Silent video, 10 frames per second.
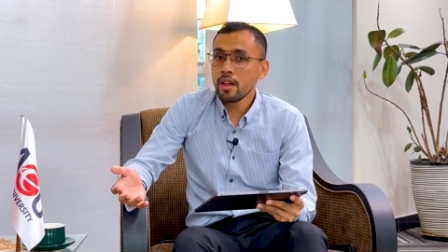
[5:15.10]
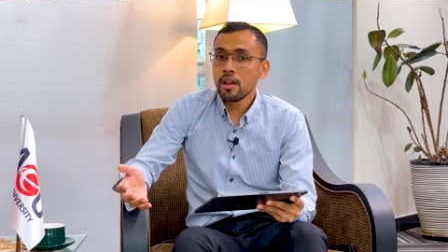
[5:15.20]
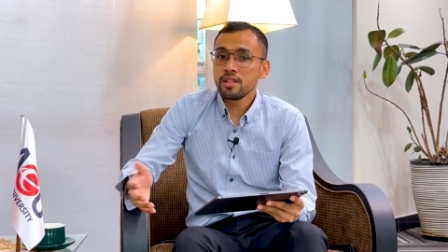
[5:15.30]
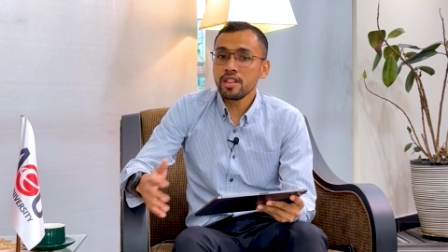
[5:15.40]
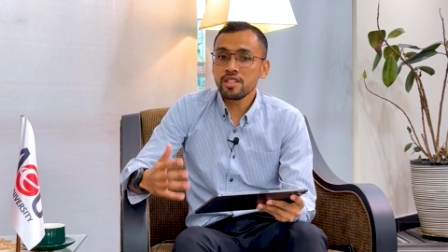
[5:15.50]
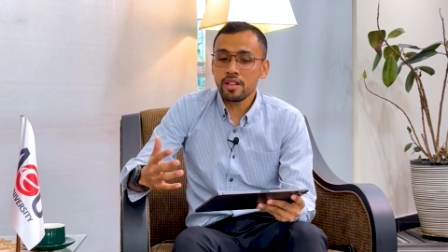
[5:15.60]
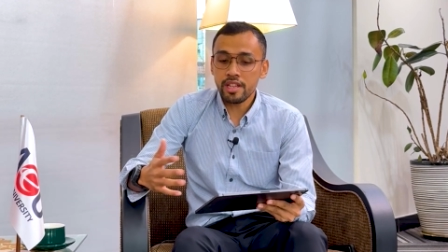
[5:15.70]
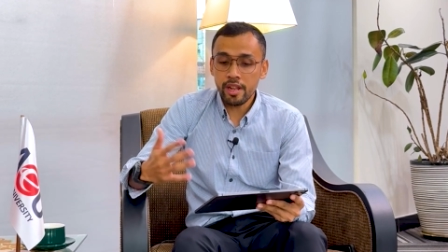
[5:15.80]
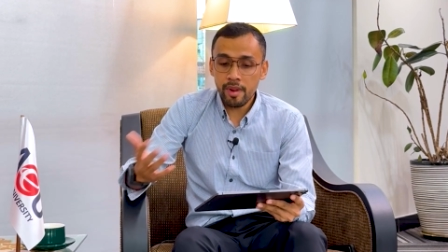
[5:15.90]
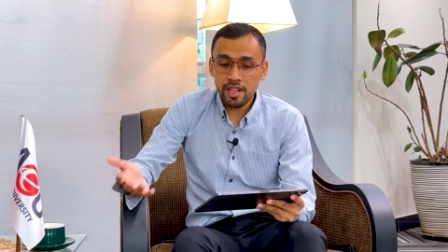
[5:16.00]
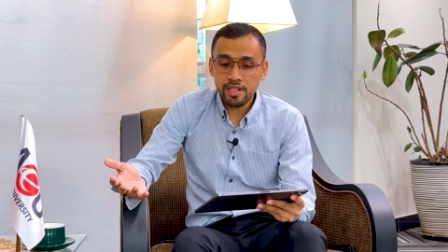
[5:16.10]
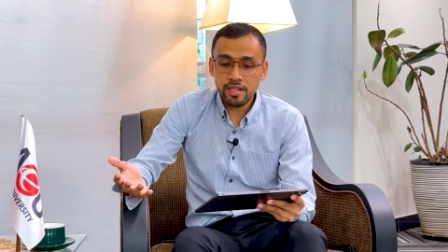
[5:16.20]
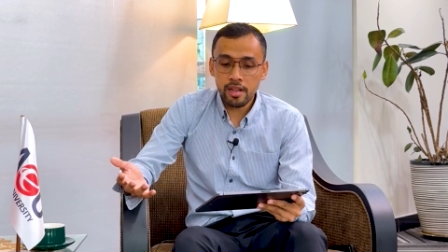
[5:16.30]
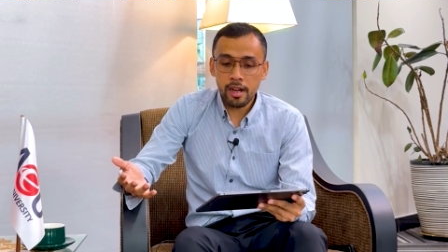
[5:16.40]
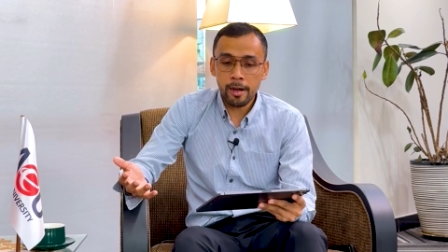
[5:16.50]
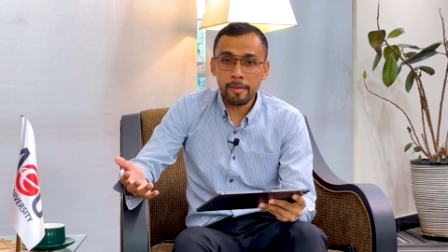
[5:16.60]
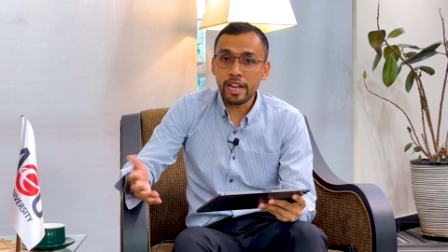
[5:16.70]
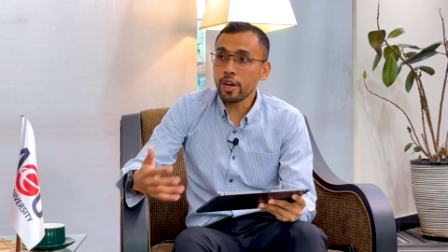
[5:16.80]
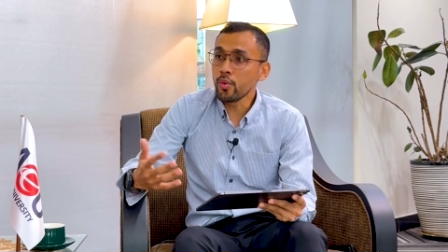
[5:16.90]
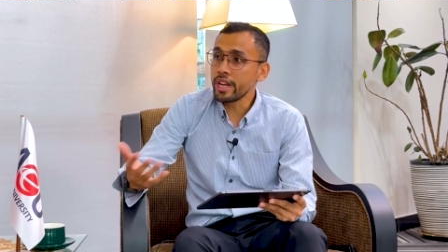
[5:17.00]
Senior managers
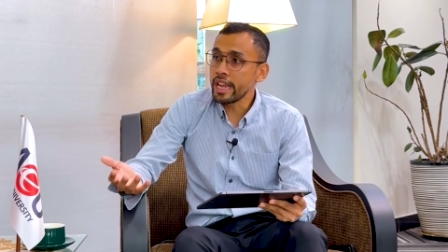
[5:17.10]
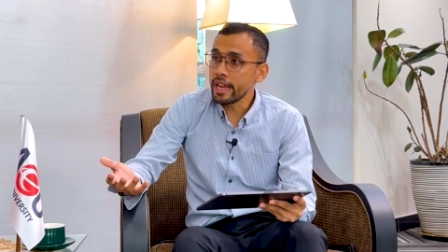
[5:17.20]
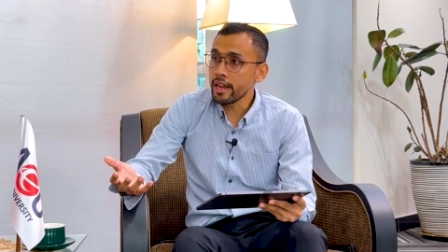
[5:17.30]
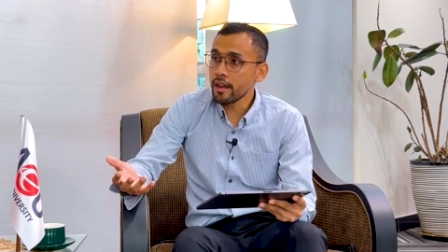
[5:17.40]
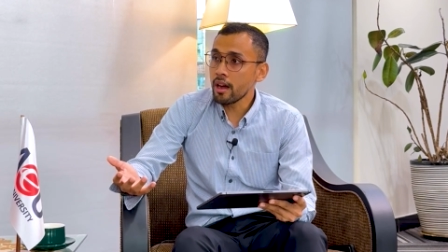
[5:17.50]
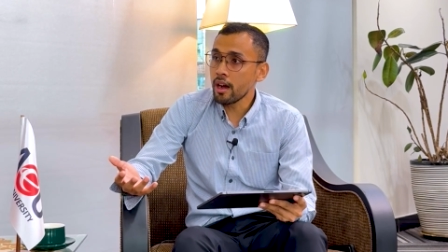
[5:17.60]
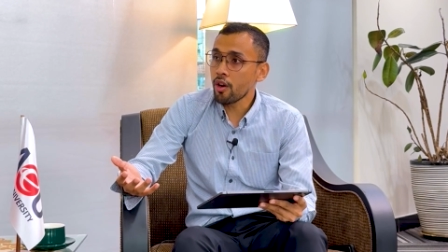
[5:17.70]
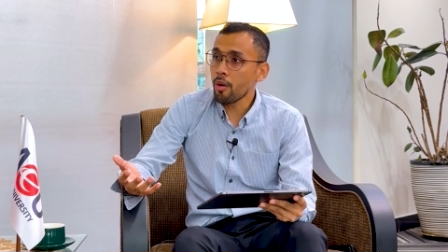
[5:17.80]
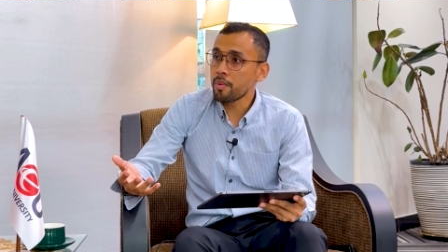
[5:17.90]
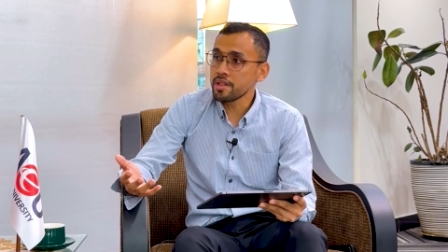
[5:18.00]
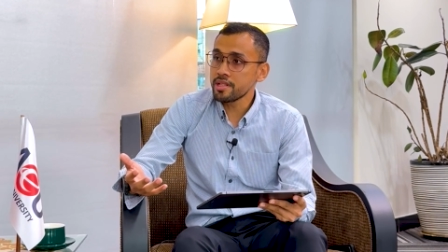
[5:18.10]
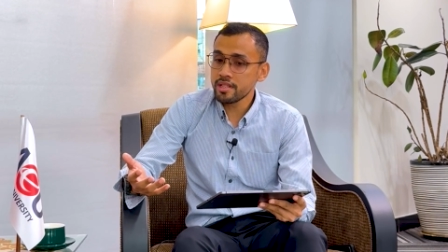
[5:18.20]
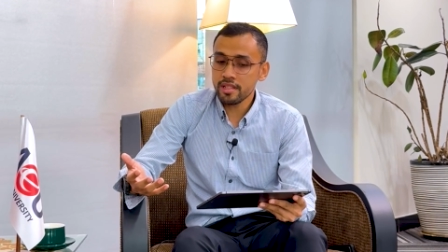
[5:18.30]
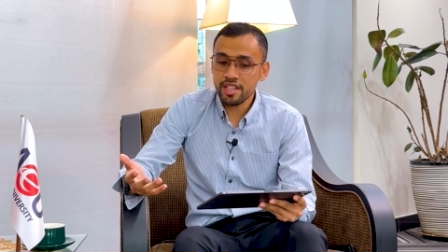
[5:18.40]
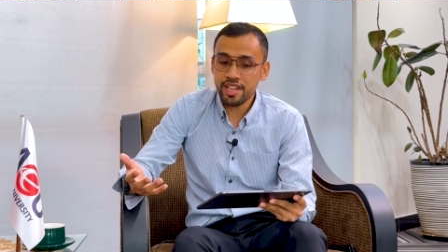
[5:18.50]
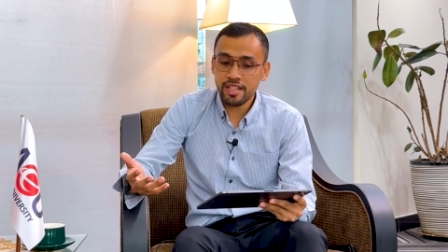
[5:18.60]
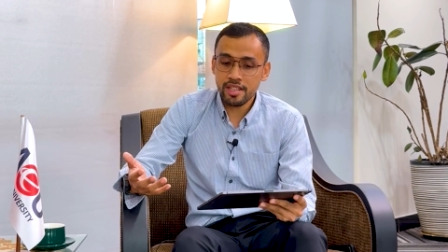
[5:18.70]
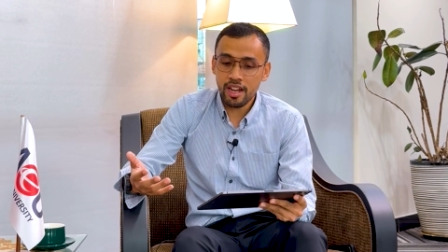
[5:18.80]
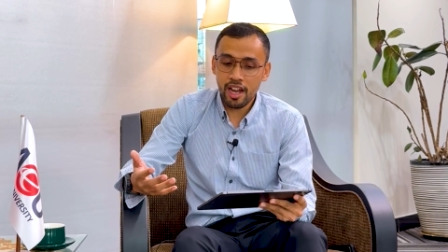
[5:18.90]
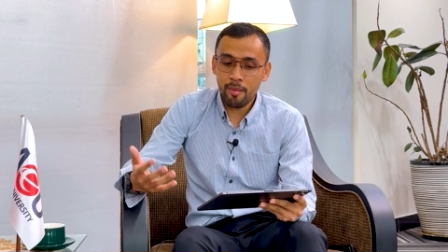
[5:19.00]
including corporates such as
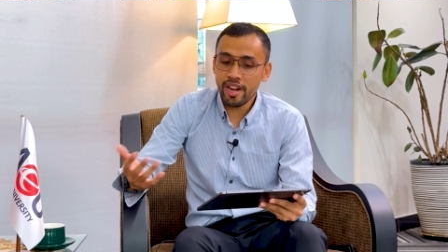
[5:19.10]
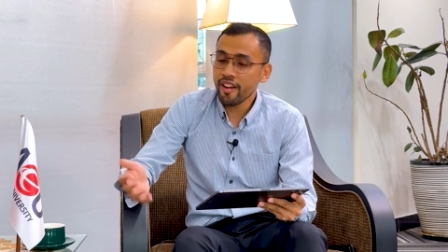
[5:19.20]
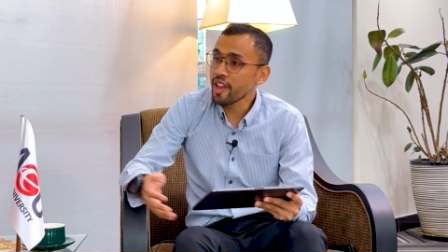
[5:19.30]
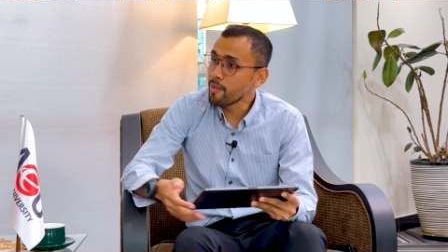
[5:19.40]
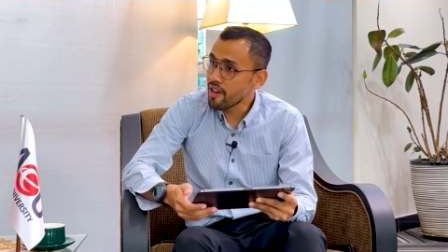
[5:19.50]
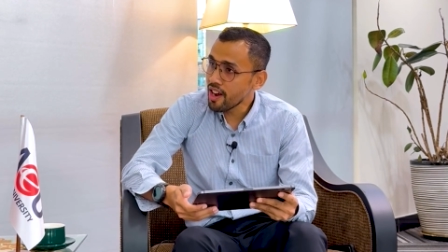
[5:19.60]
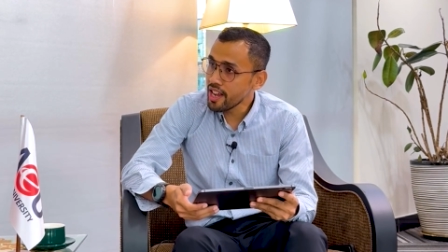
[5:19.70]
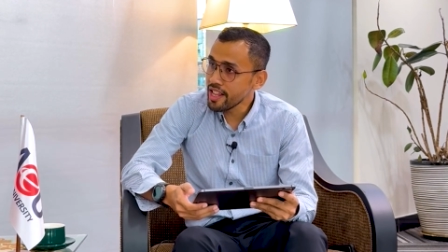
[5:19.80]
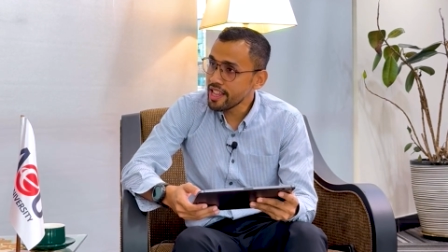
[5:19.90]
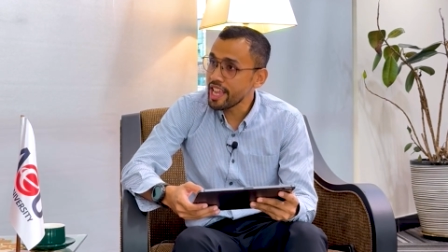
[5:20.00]
Amanah Raya Berhad,